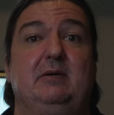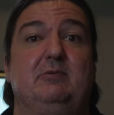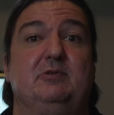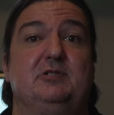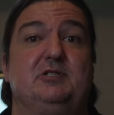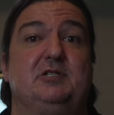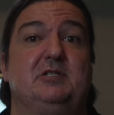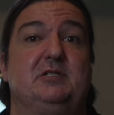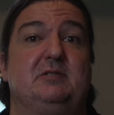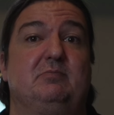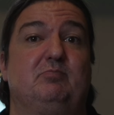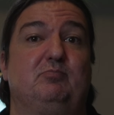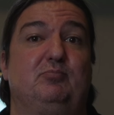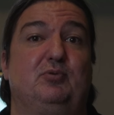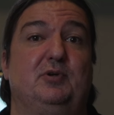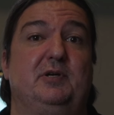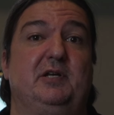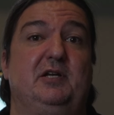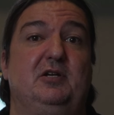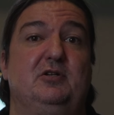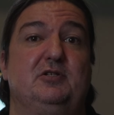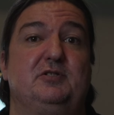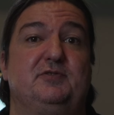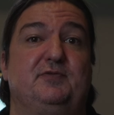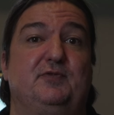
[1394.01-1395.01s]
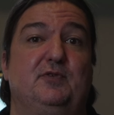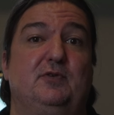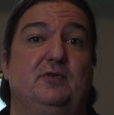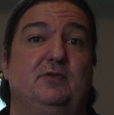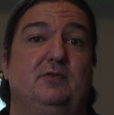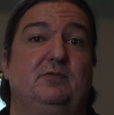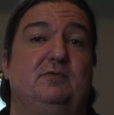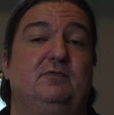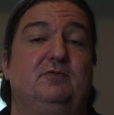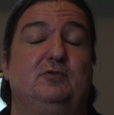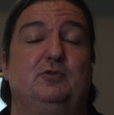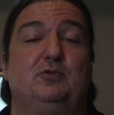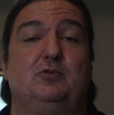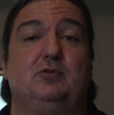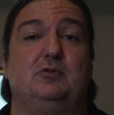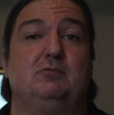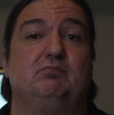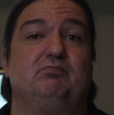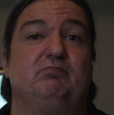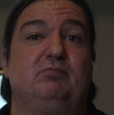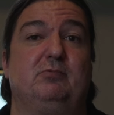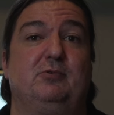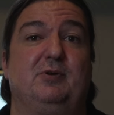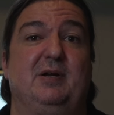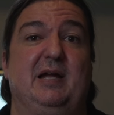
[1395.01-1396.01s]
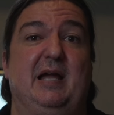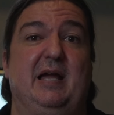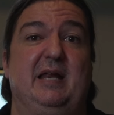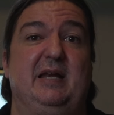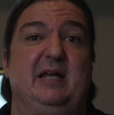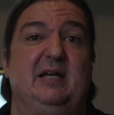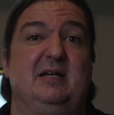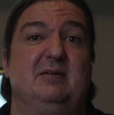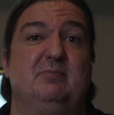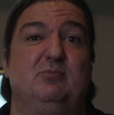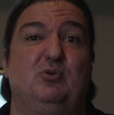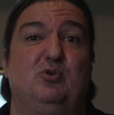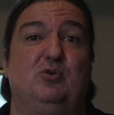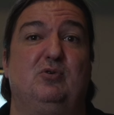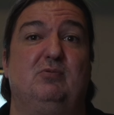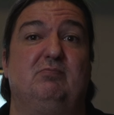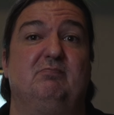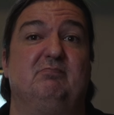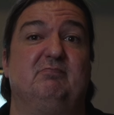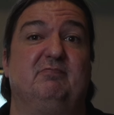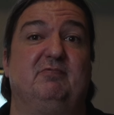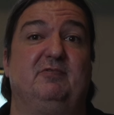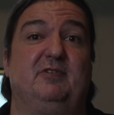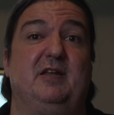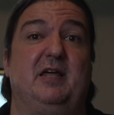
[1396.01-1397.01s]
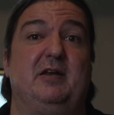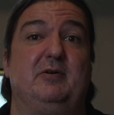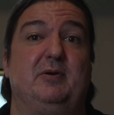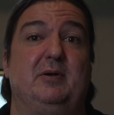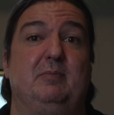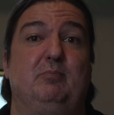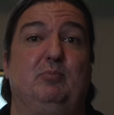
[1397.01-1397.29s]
which is pretty useful for creating a more flattering